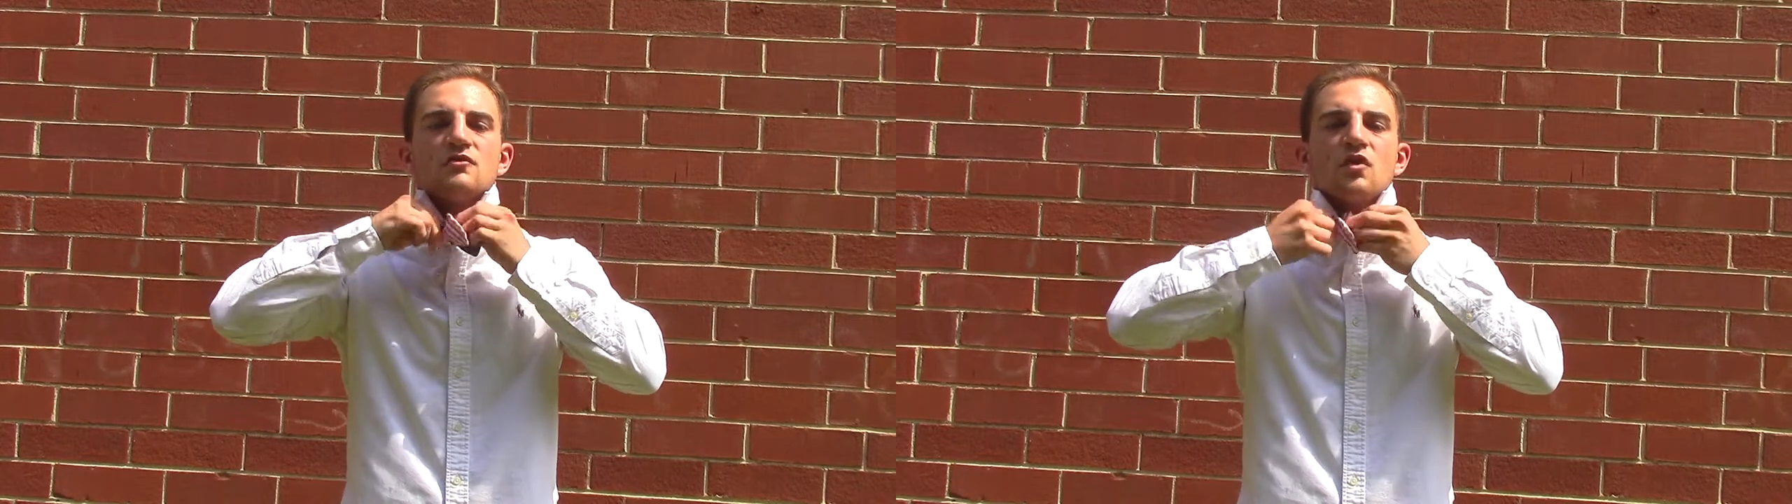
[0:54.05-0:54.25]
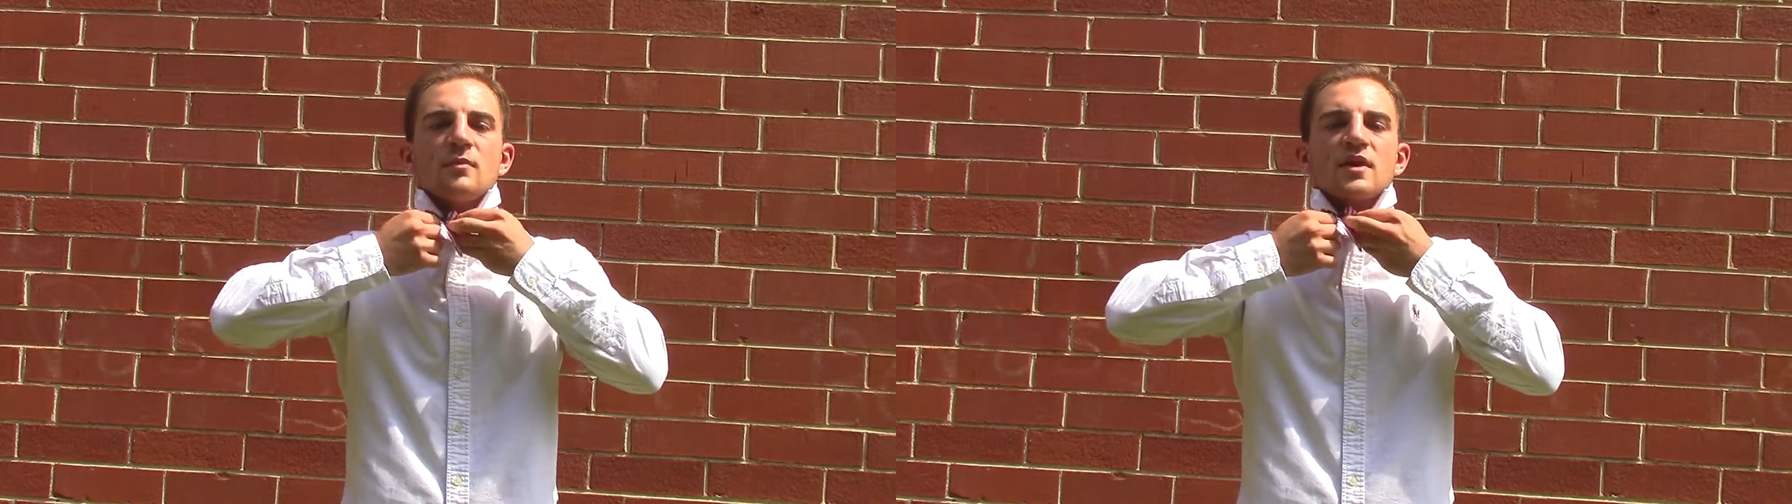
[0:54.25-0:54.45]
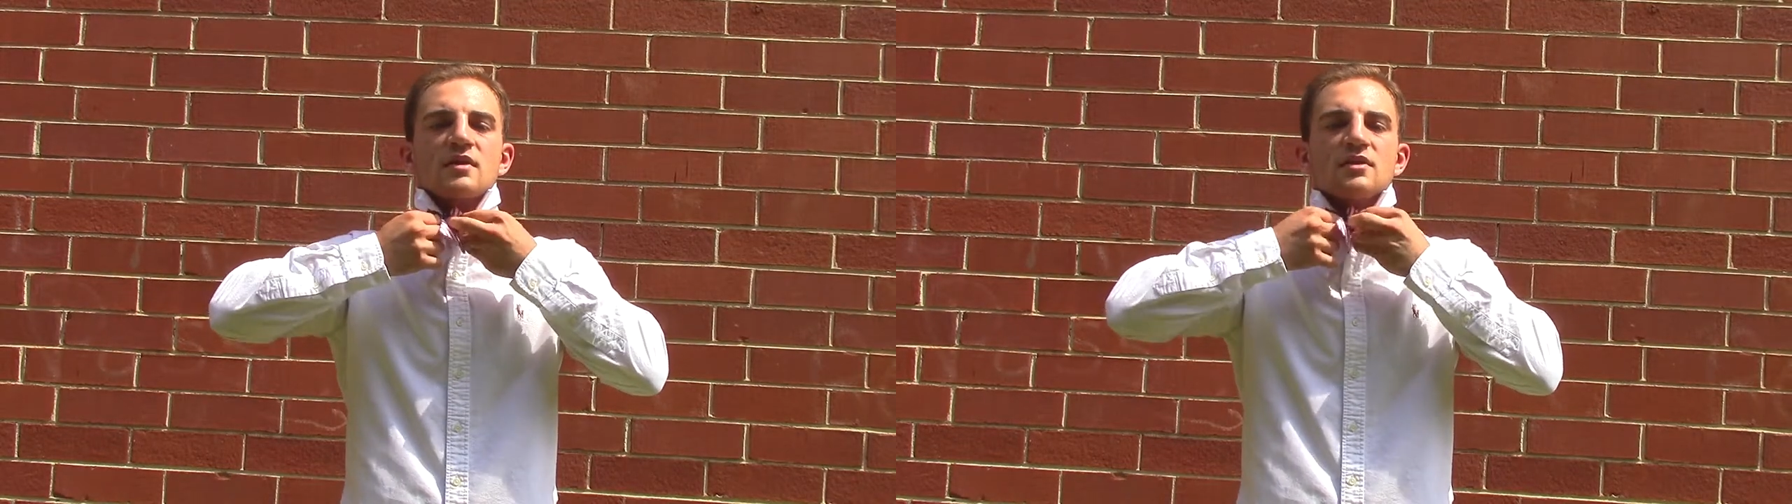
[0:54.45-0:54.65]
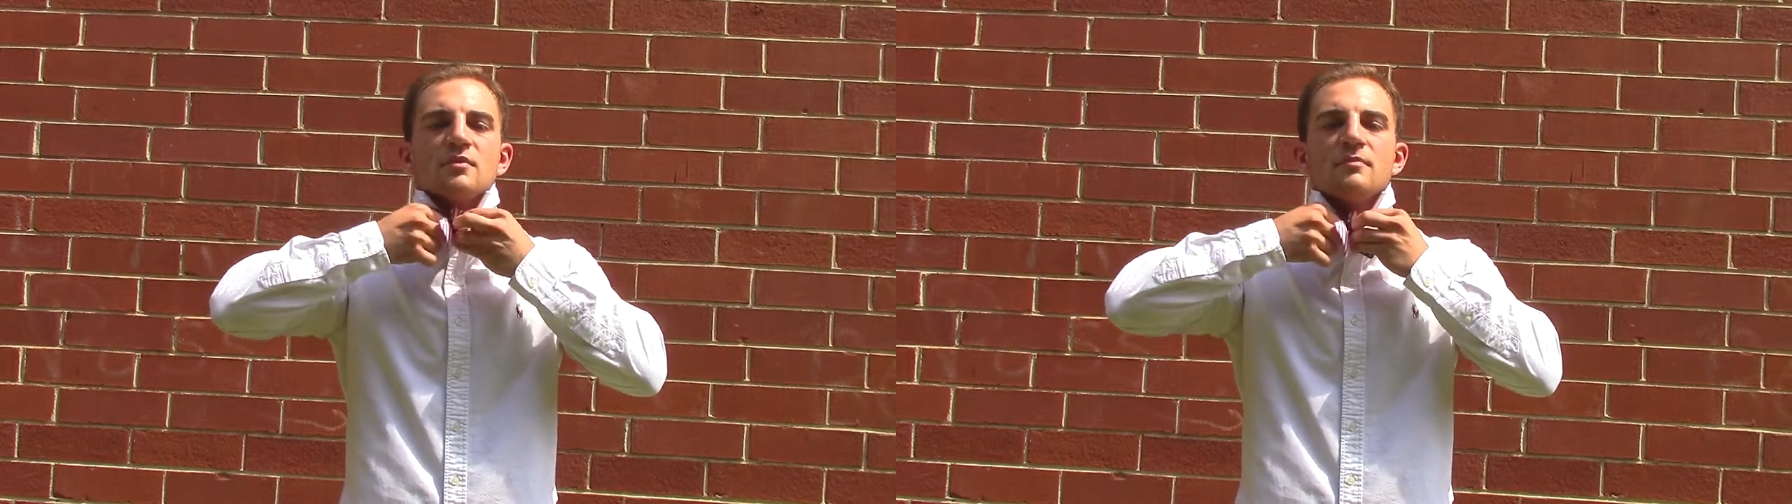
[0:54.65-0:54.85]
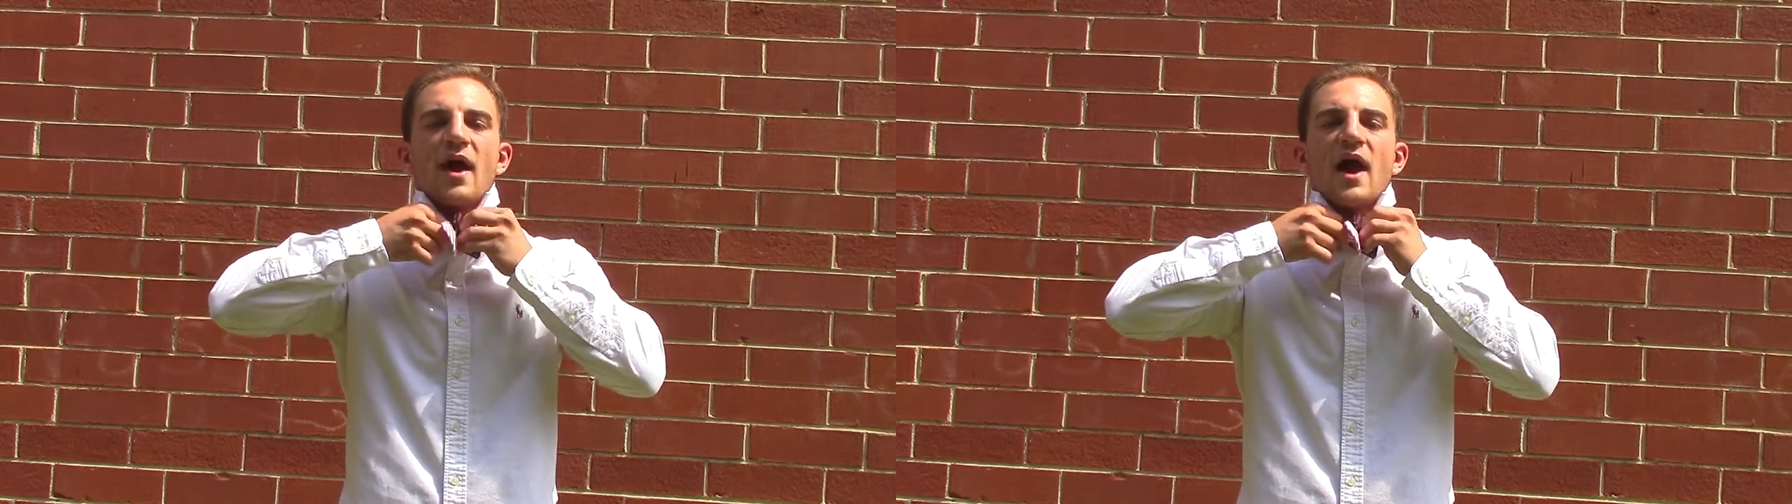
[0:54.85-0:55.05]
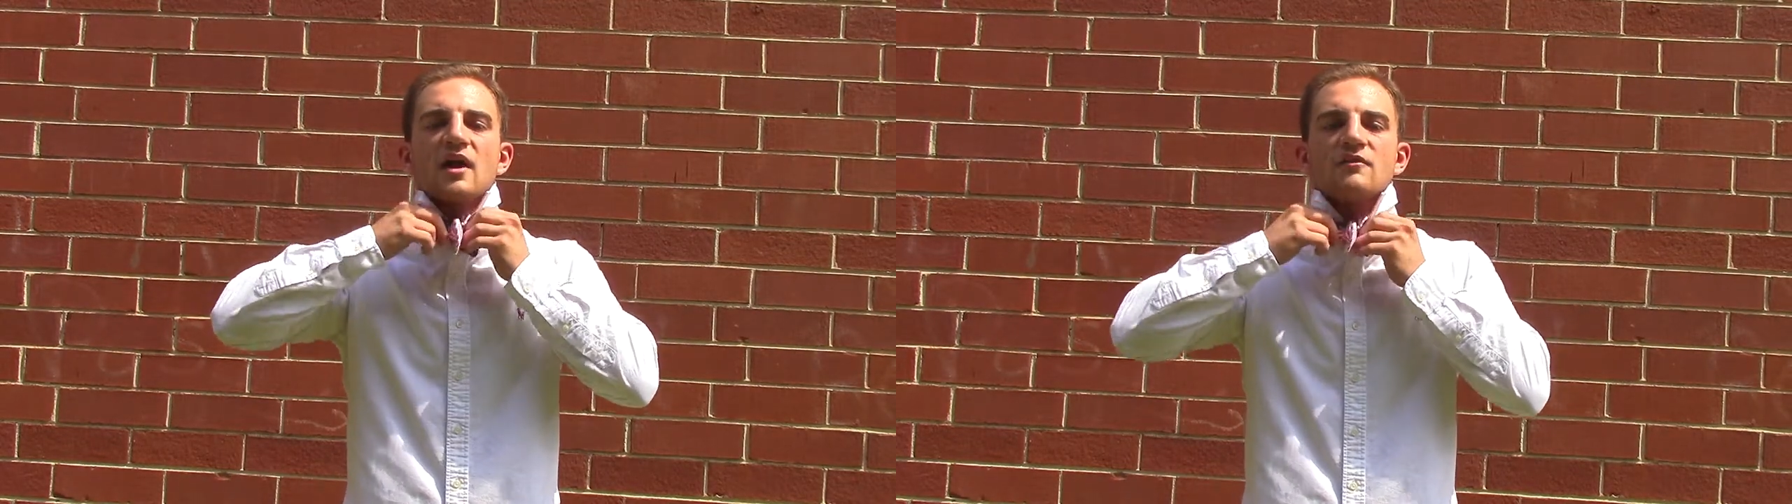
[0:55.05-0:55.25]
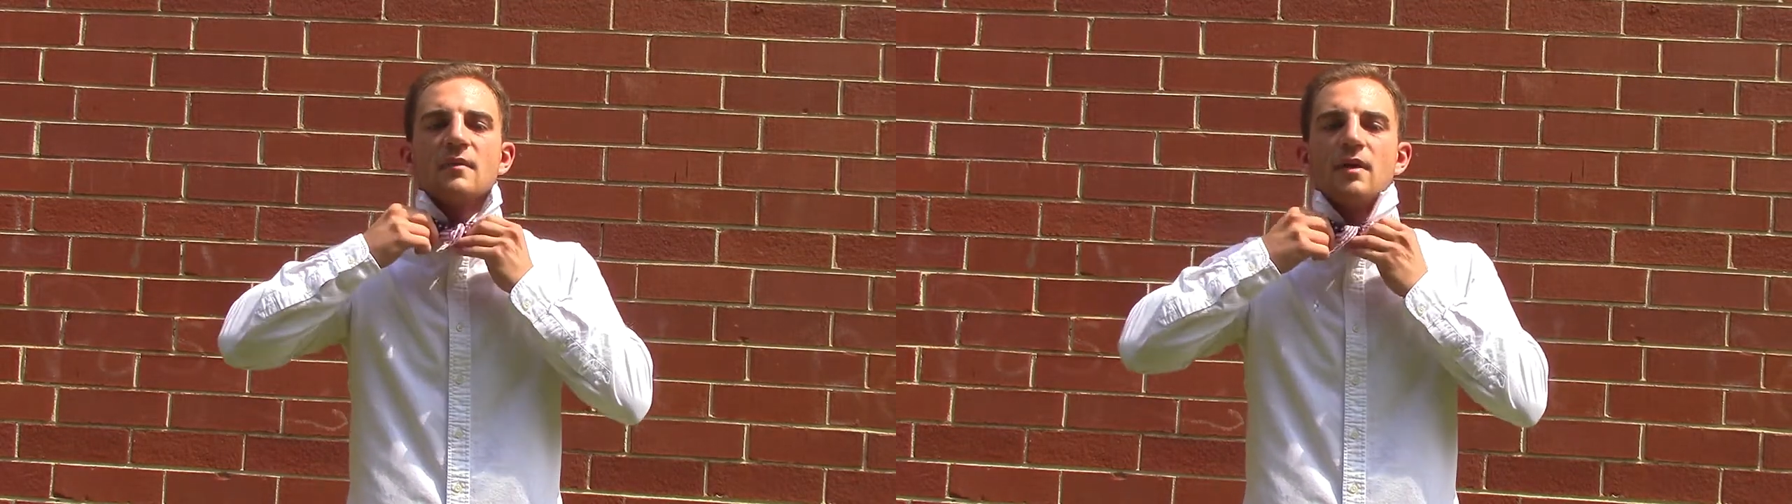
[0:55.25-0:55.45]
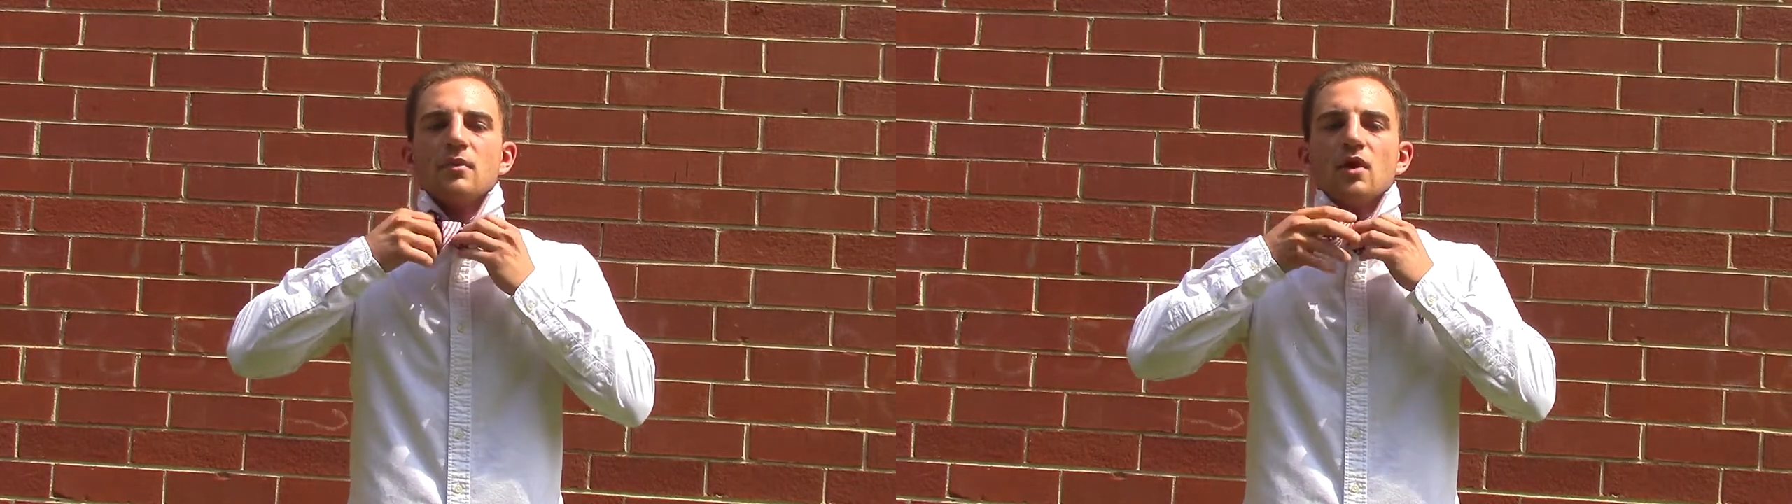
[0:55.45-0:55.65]
forming the back of
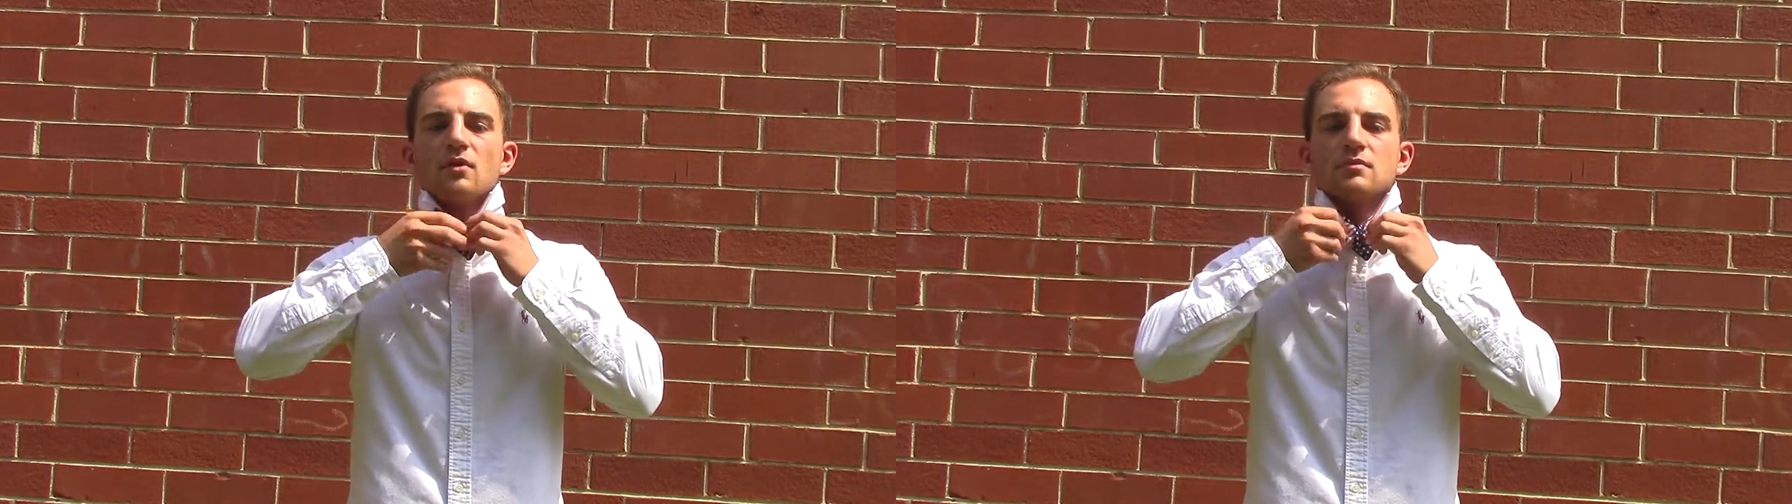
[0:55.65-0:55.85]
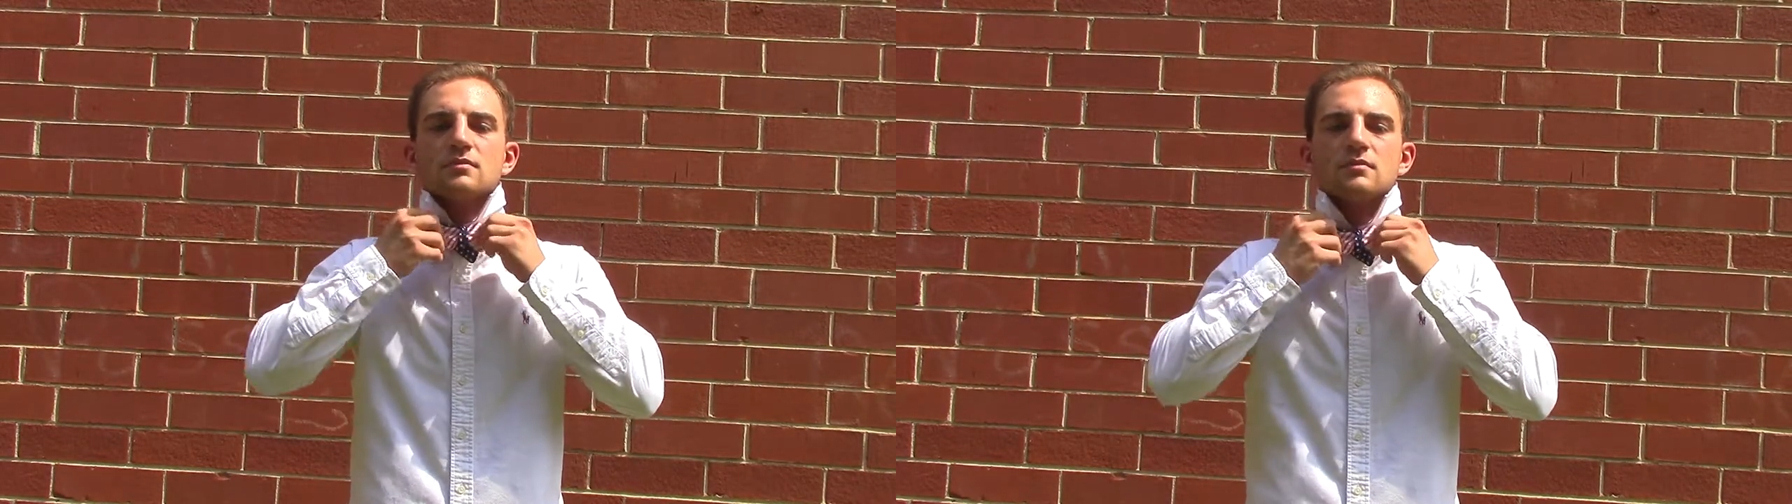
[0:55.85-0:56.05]
my bow.